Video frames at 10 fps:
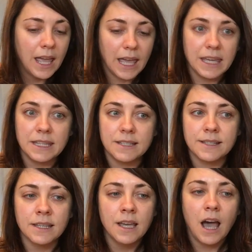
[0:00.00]

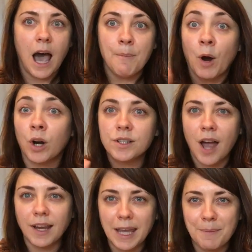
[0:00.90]
is her
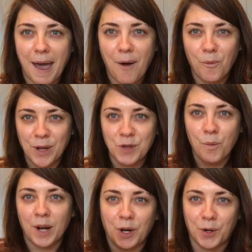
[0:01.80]
talking about when you
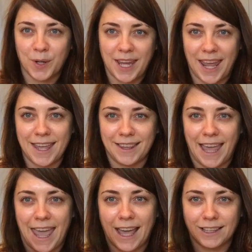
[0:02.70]
want to create
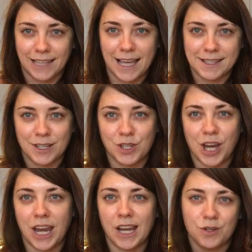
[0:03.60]
like lasting
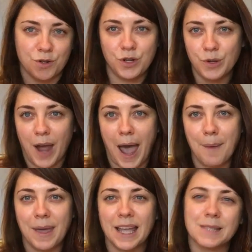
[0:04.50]
change or new
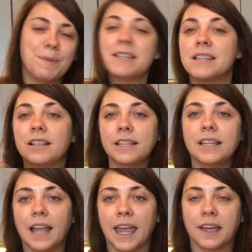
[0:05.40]
habits, basically
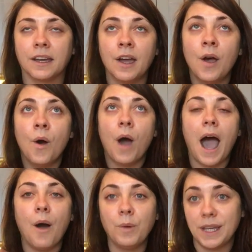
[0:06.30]
like
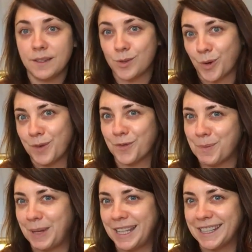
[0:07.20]
how we sort of
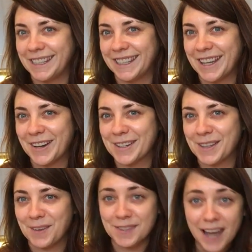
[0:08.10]
repeatedly let
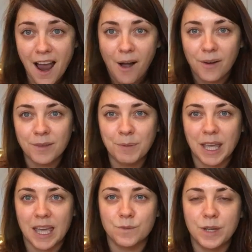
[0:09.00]
ourselves down
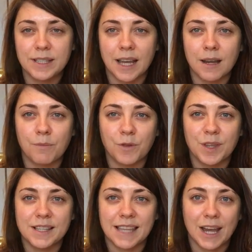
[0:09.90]
because we sign up for
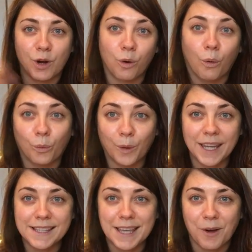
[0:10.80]
these like
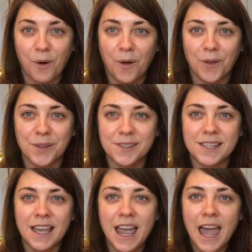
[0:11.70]
crazy
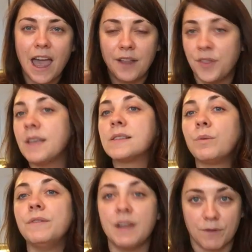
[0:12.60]
goals and things
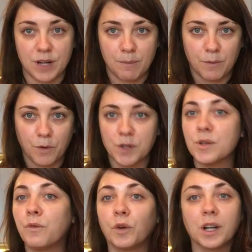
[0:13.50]
that we've never done before.
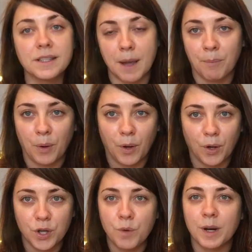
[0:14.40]
So for
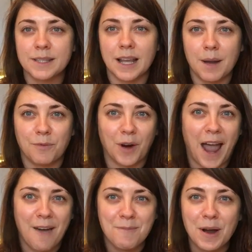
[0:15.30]
example, you want to sign up for a
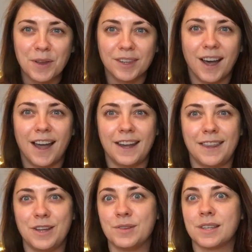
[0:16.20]
half marathon
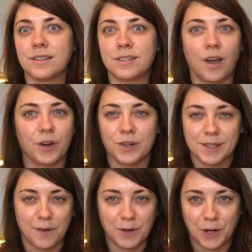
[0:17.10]
and then you tell
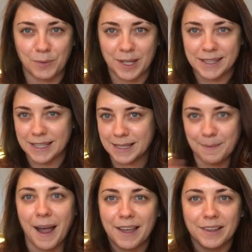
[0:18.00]
yourself you're going to run
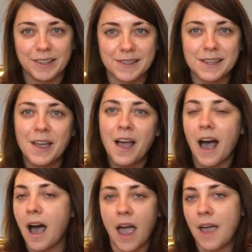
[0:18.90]
6 miles
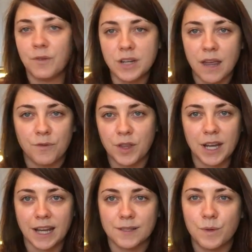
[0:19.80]
every day for the
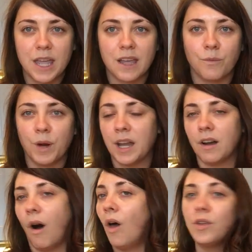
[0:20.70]
next week,
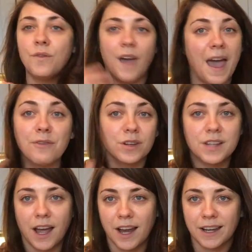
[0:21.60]
when all you've ever
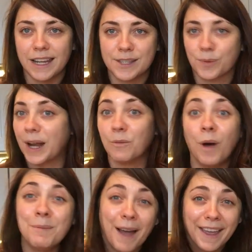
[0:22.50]
done is ran
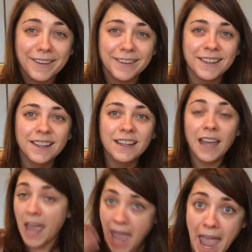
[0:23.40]
1 mile
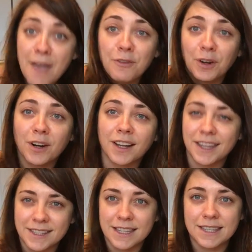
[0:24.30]
ever
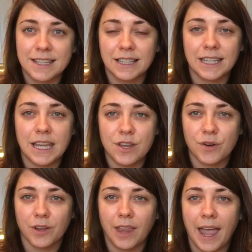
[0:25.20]
consistently in
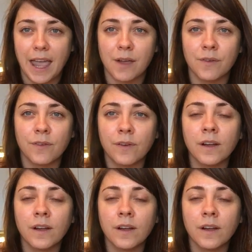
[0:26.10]
your life.